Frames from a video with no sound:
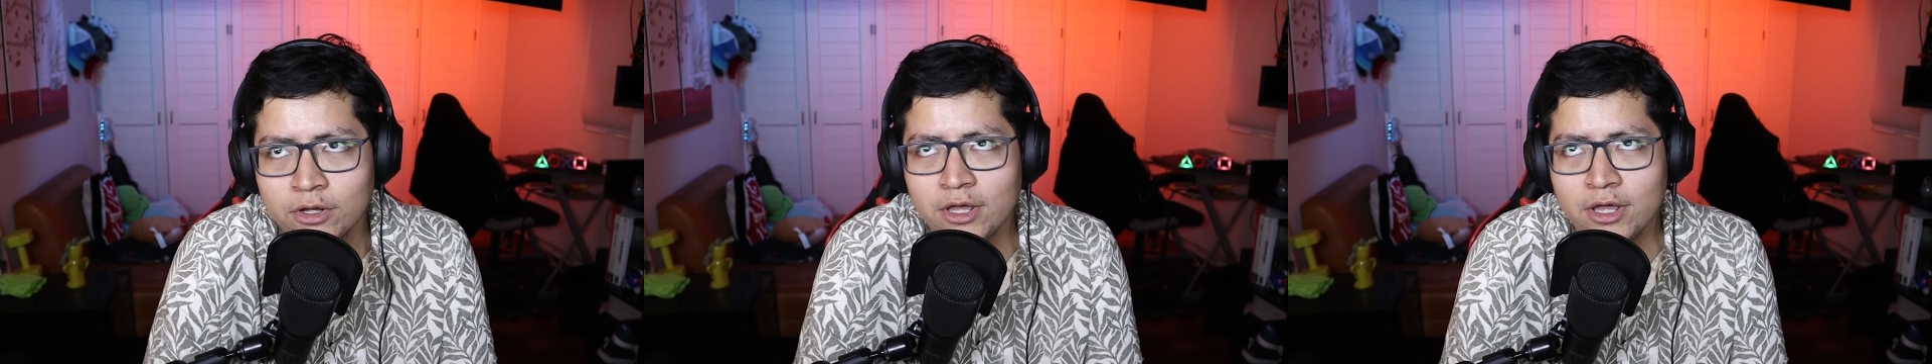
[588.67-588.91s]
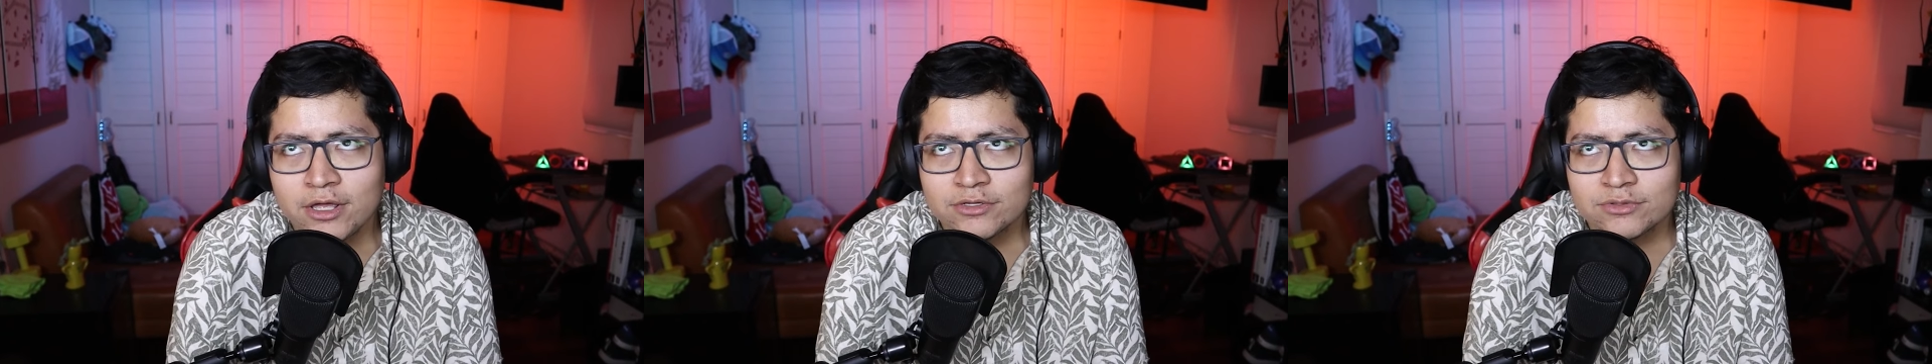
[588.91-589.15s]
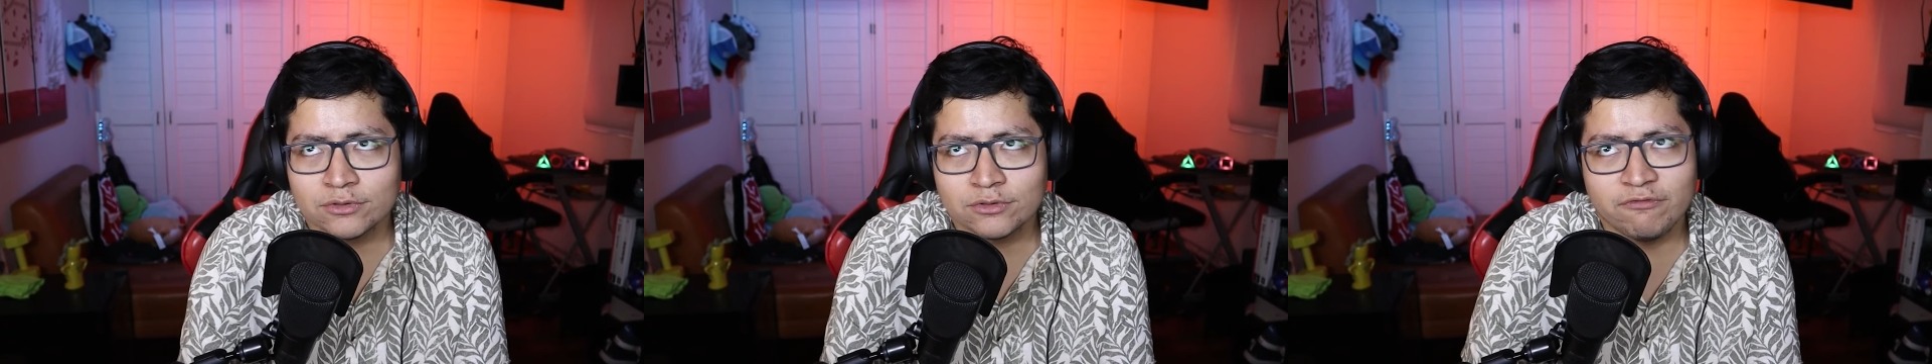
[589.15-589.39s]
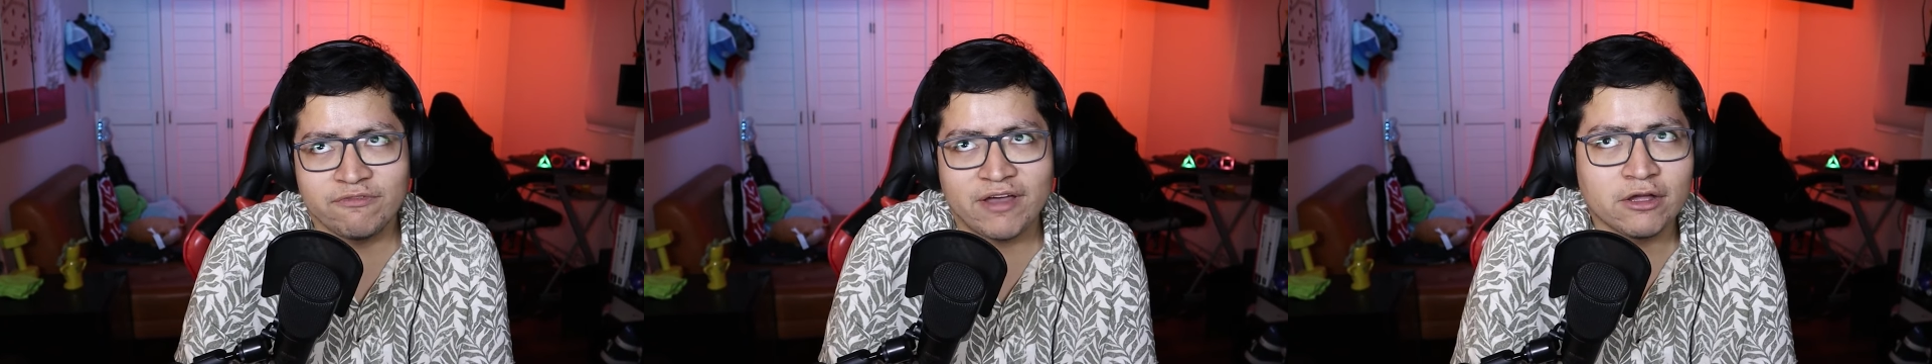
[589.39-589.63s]
sort of
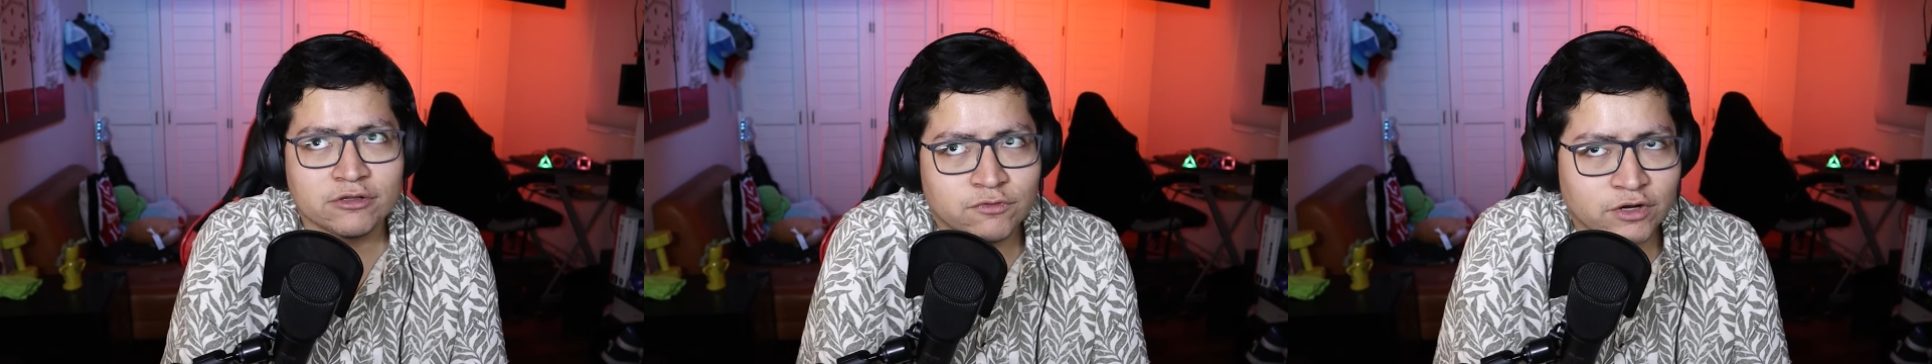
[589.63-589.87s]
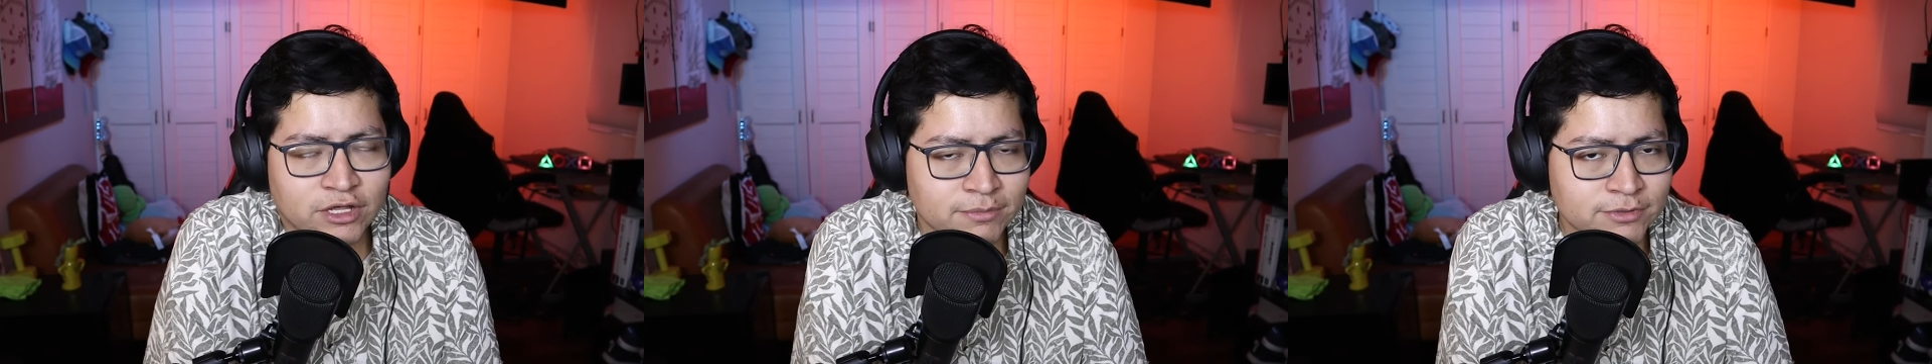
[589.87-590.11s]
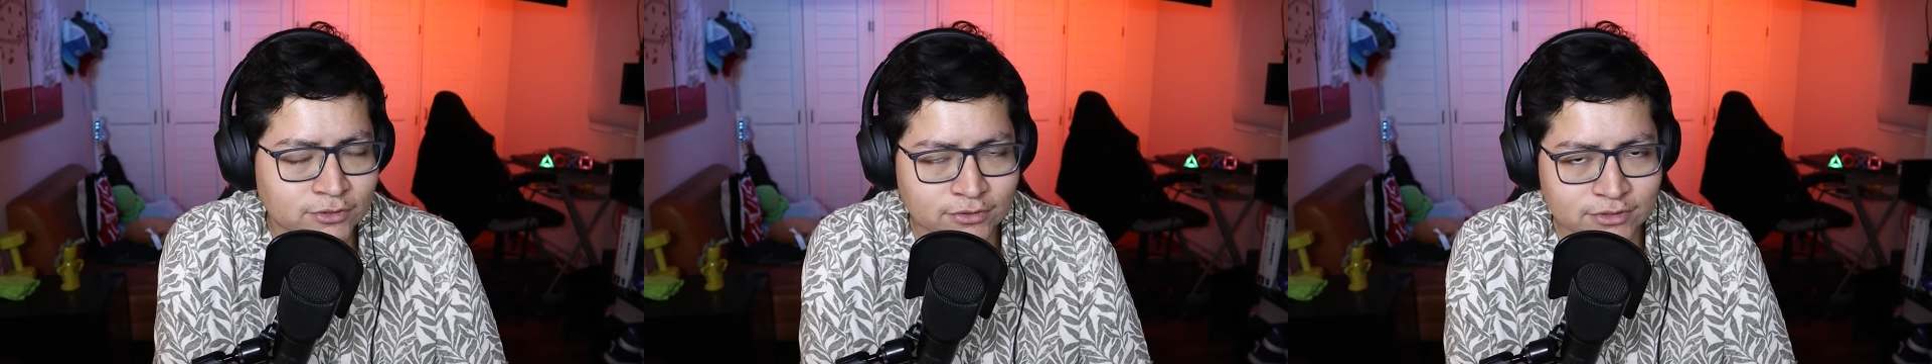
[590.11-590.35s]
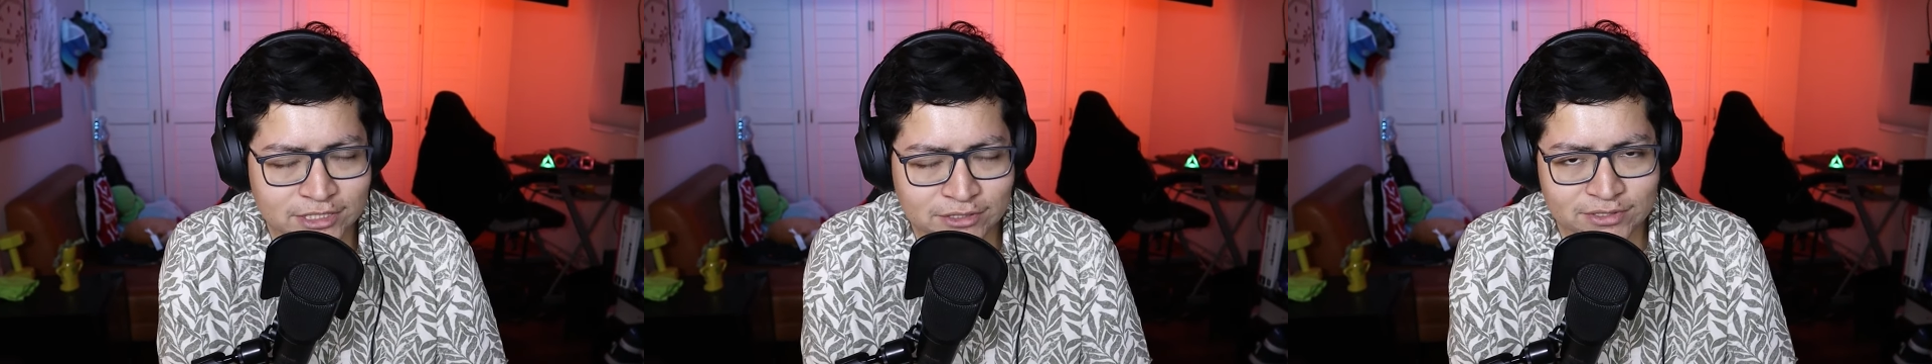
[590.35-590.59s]
vouch for him to
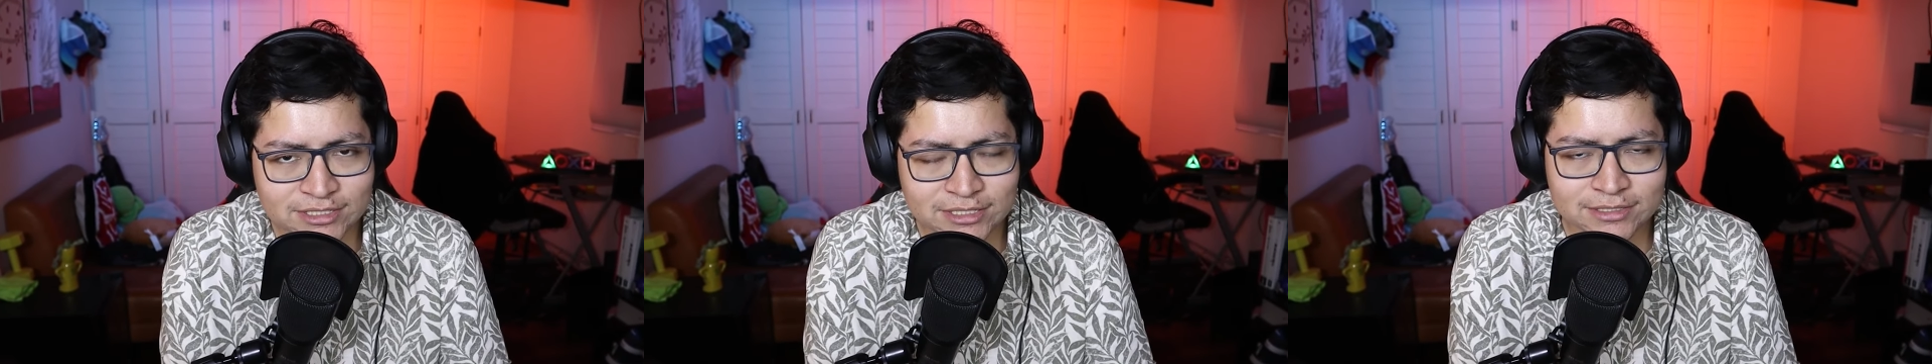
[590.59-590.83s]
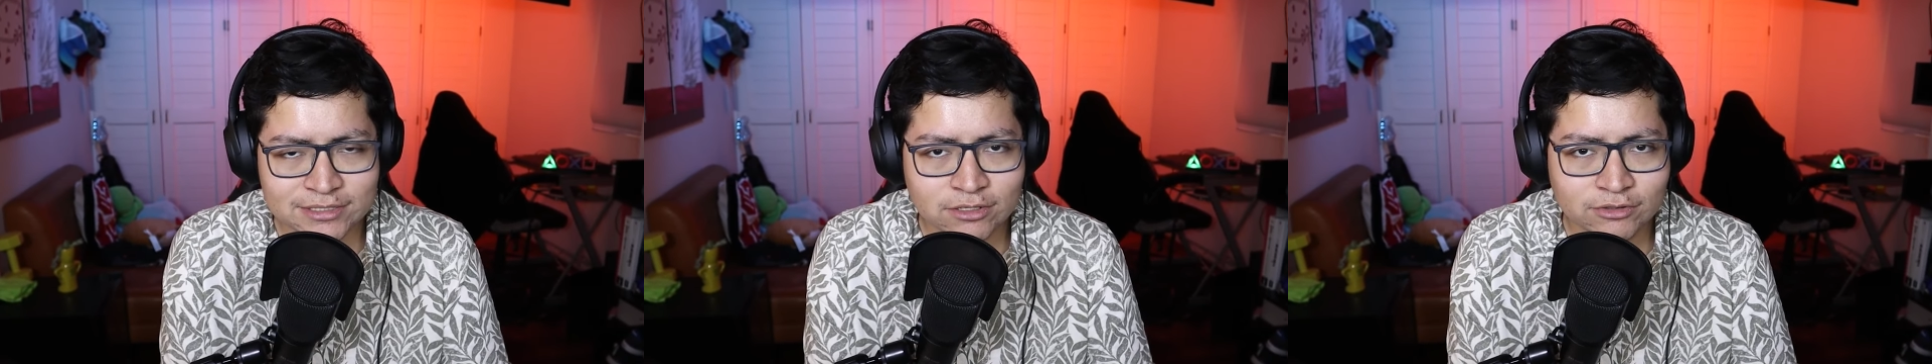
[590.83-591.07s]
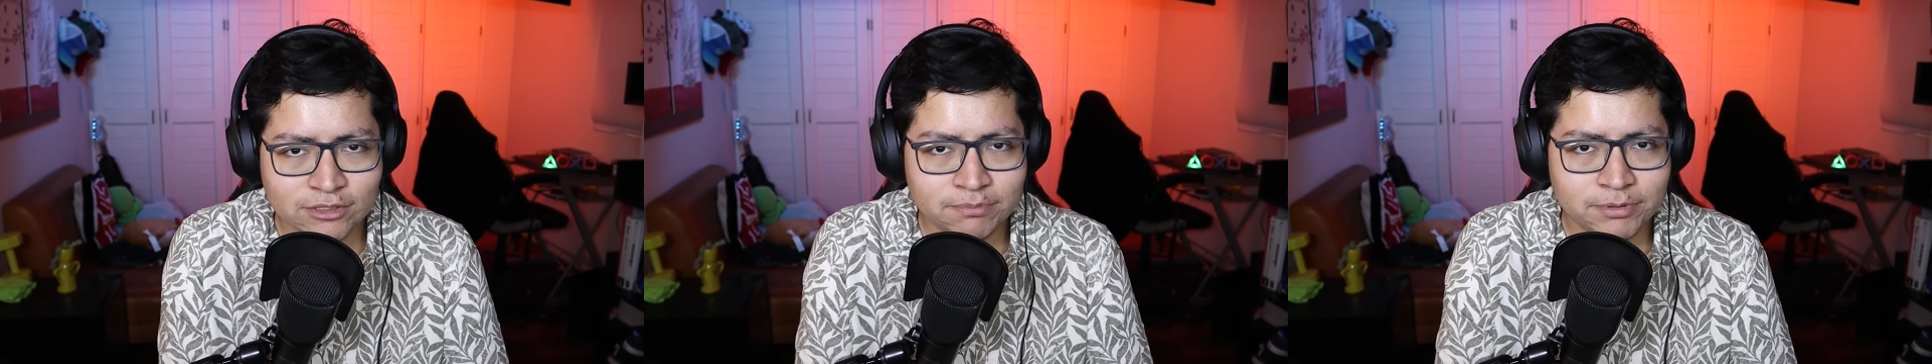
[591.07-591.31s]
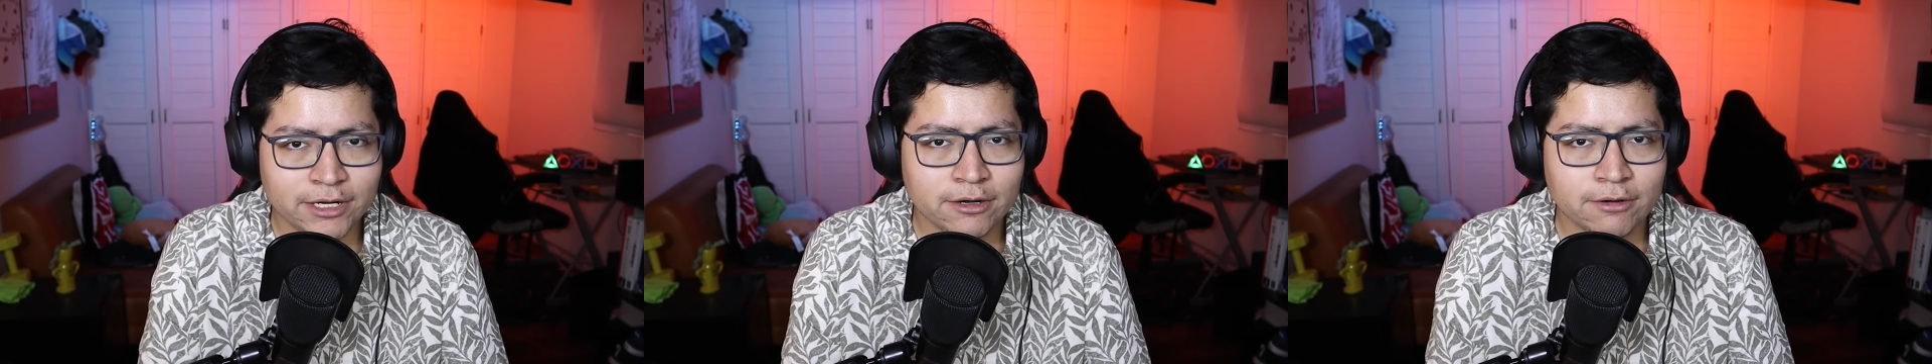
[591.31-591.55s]
continue as a starting player.